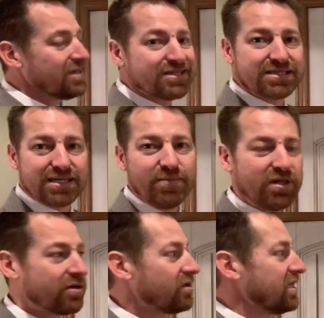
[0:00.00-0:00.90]

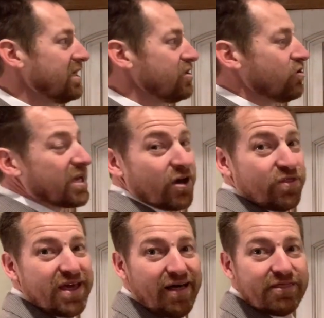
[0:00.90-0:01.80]
Similarly, you can go
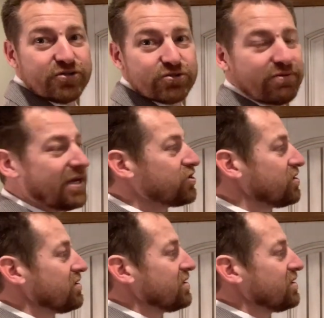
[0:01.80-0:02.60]
the other direction.